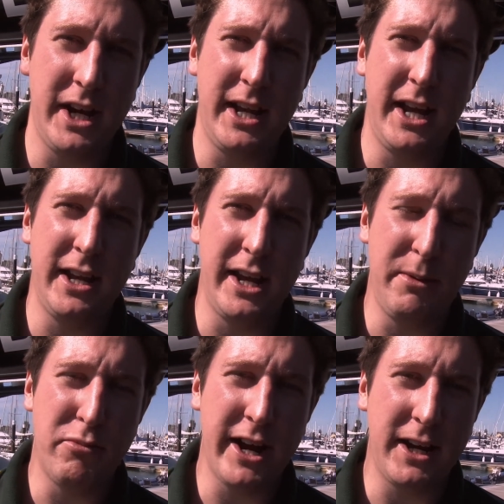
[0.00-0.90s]
and then
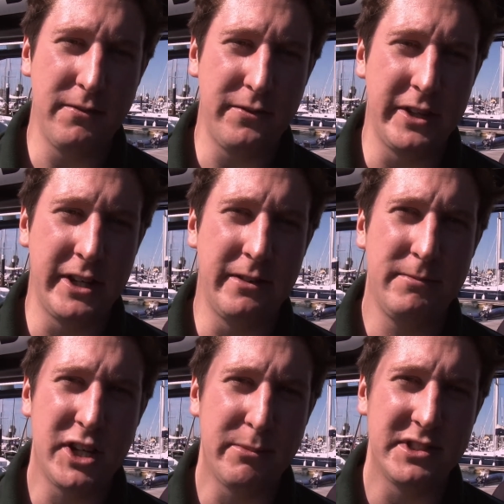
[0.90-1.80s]
a bracket for the
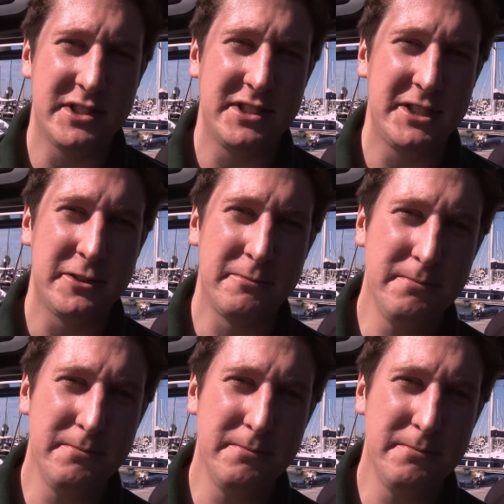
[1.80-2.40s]
jammers to sit on.